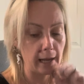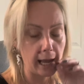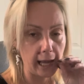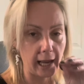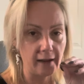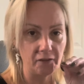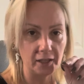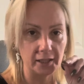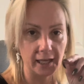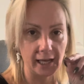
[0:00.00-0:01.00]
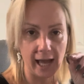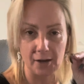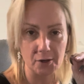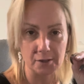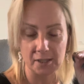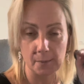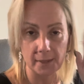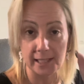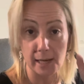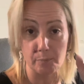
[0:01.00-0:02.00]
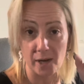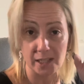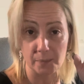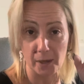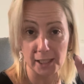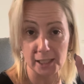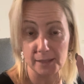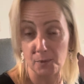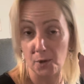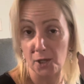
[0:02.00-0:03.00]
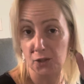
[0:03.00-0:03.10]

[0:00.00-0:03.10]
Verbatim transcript: I feel like, I don't know, somebody said Bugs Bunny this morning,